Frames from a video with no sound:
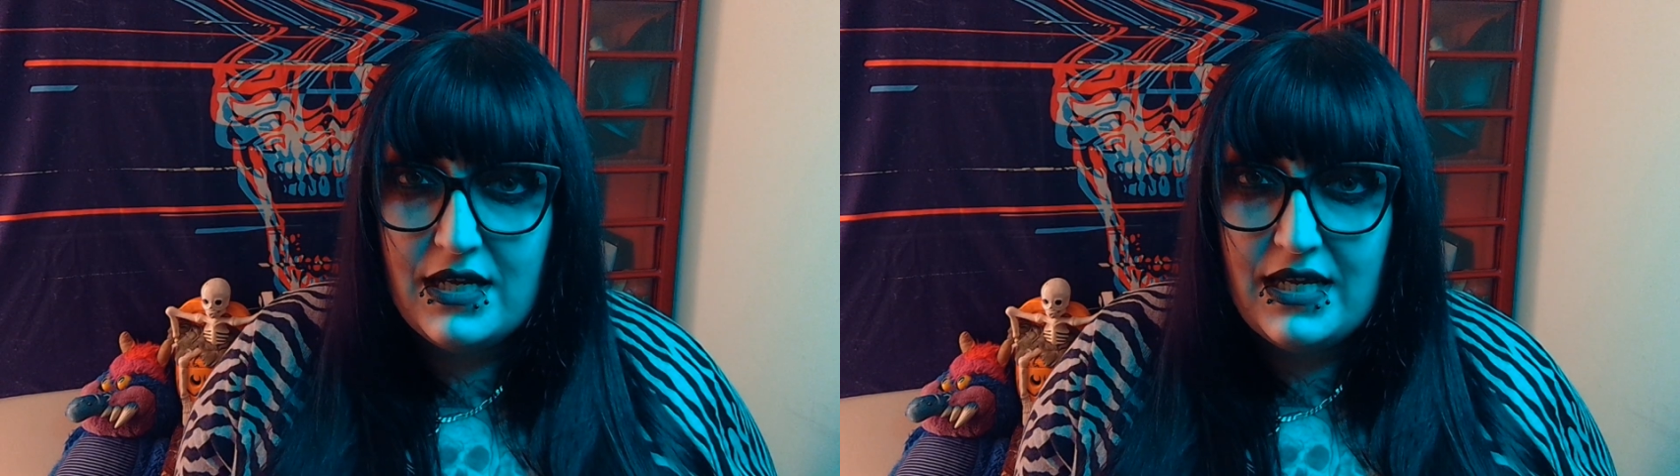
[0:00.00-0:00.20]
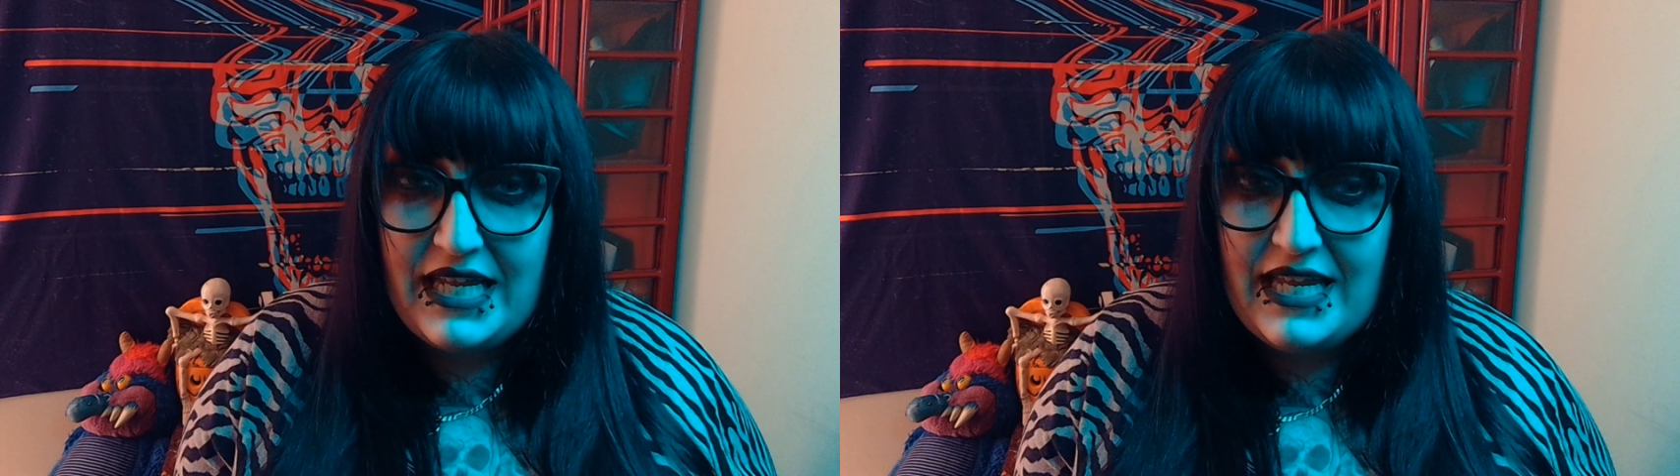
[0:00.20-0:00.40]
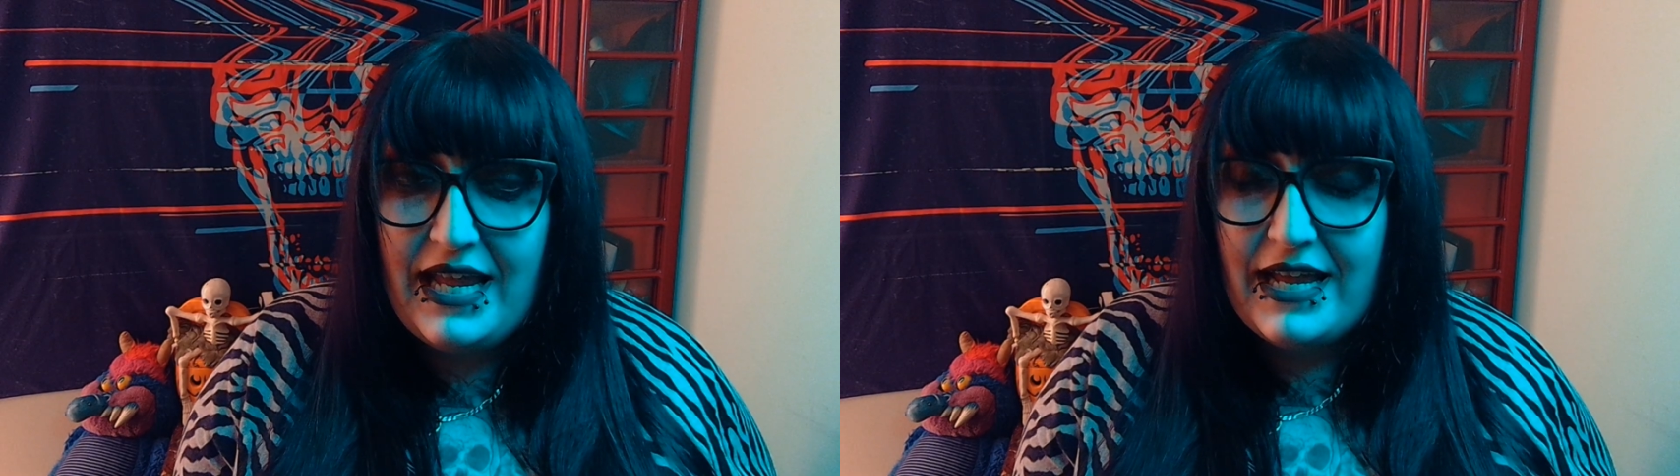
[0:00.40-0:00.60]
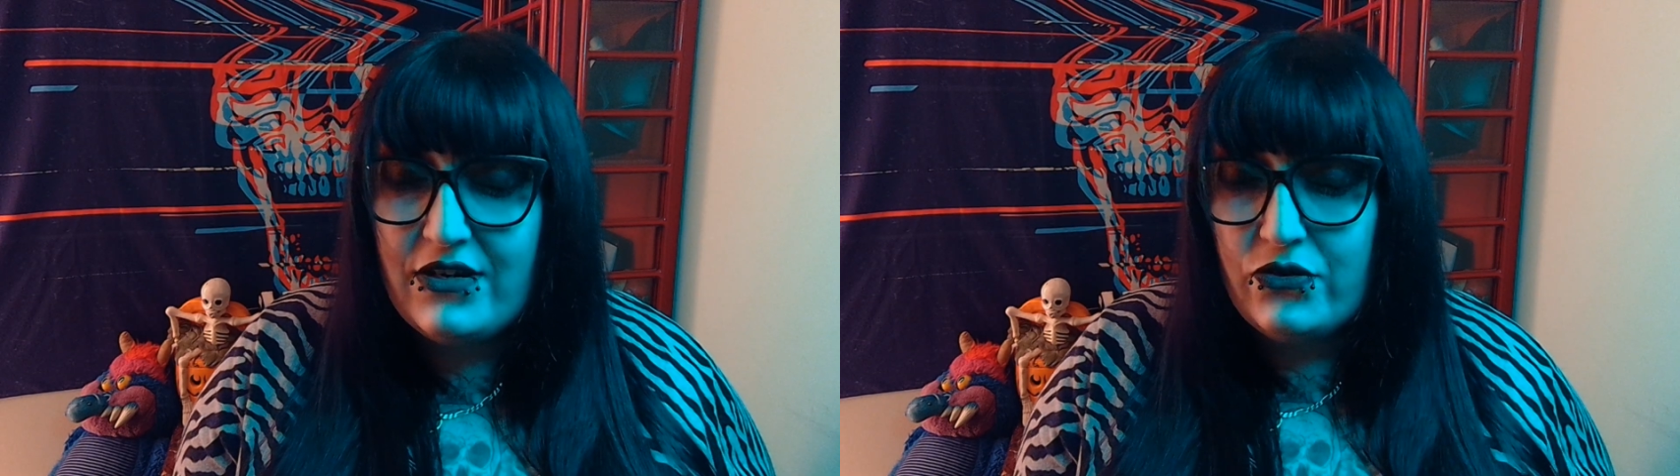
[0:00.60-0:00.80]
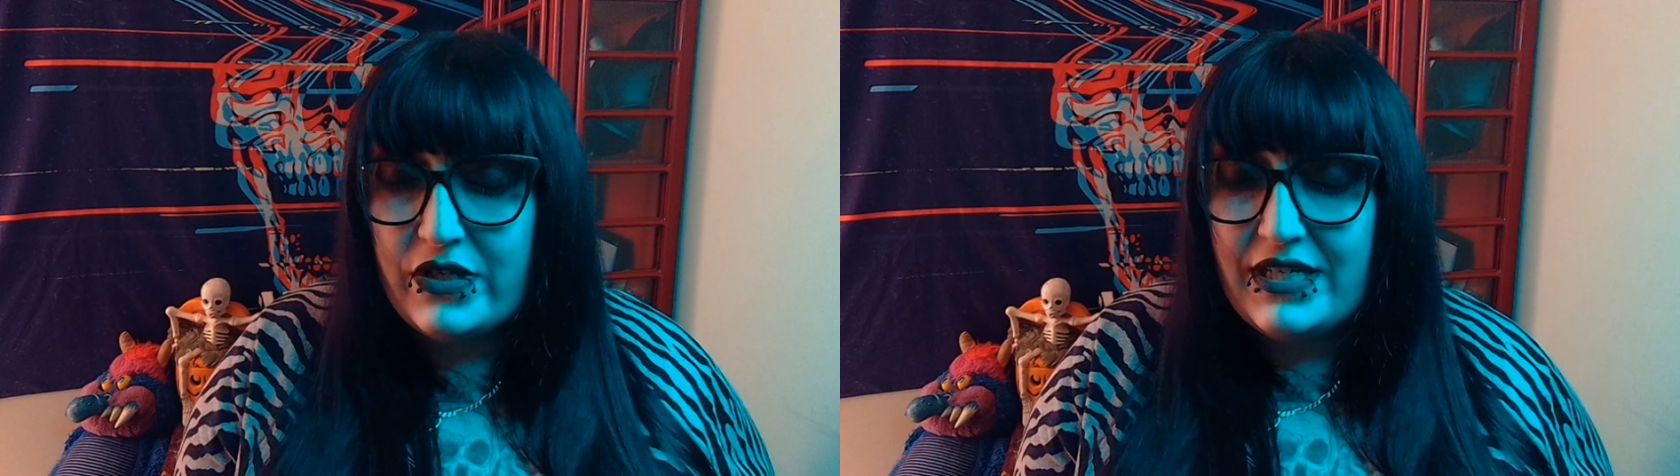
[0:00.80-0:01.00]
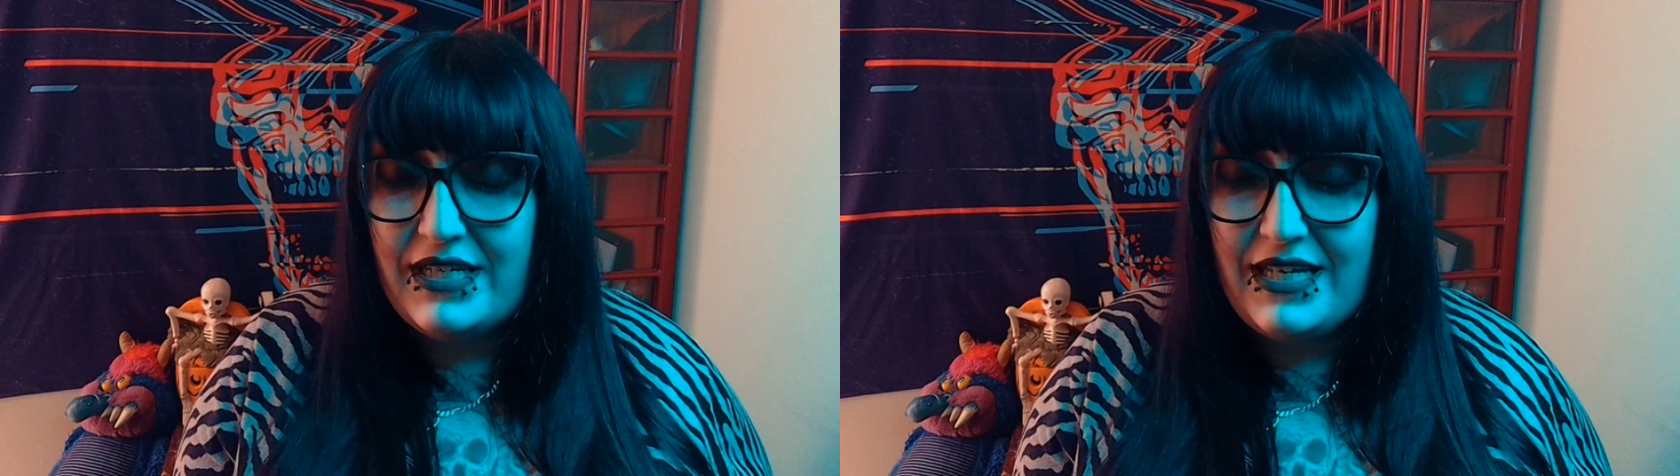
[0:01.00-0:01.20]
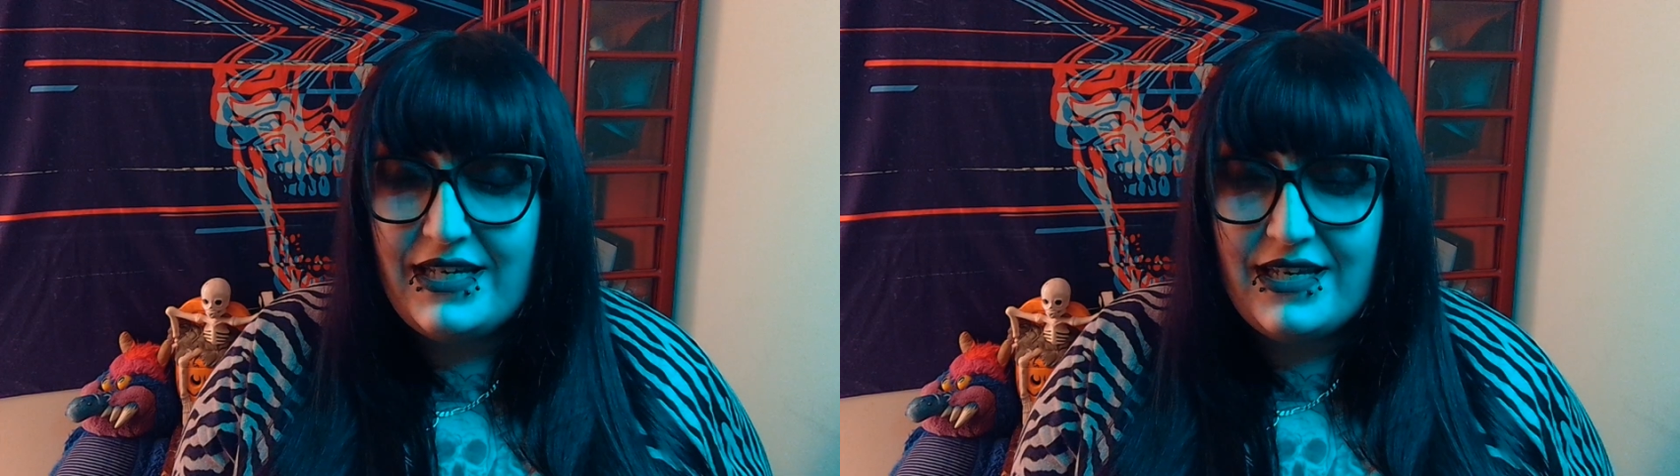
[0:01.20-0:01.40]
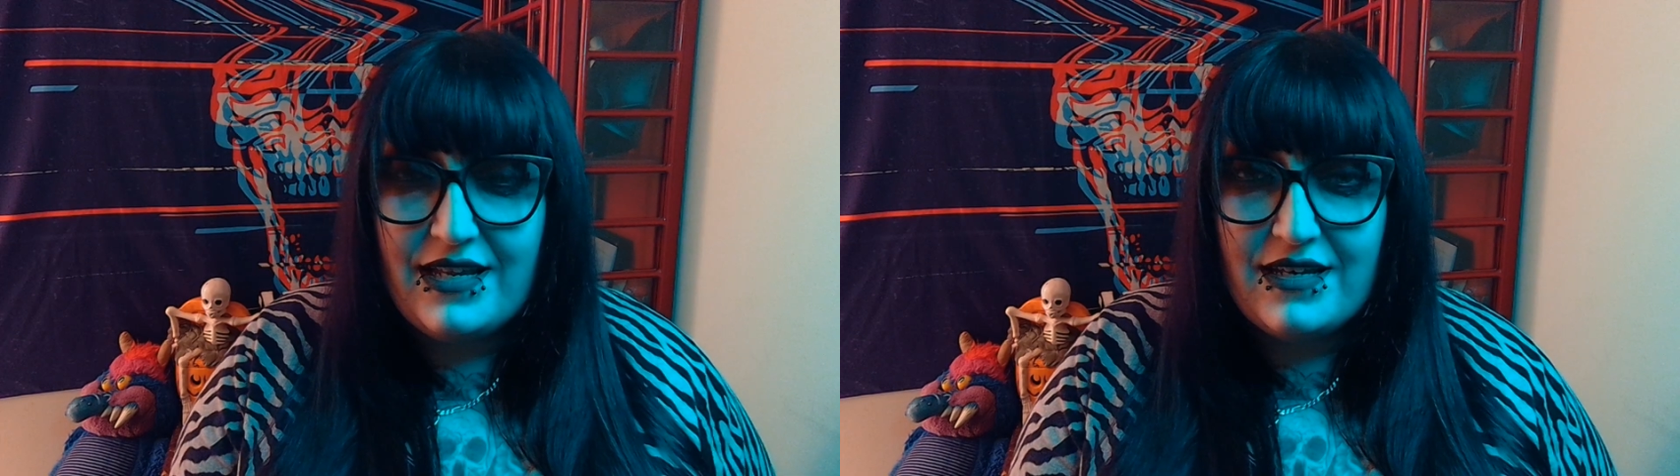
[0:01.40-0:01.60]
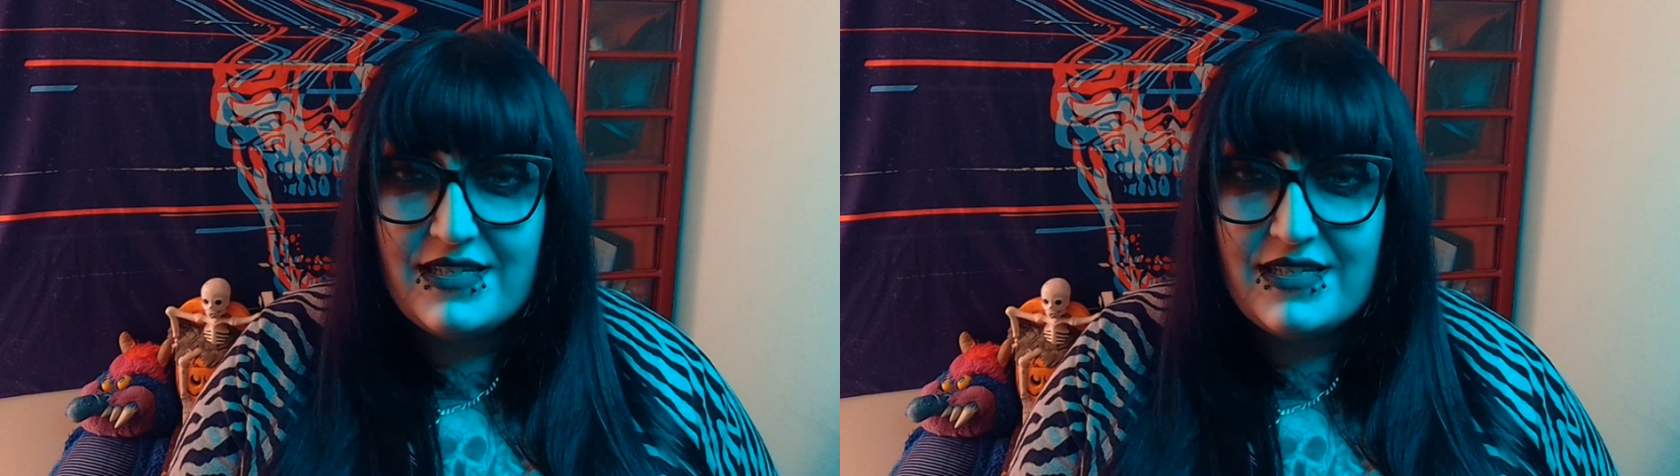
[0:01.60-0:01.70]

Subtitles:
He handled it in an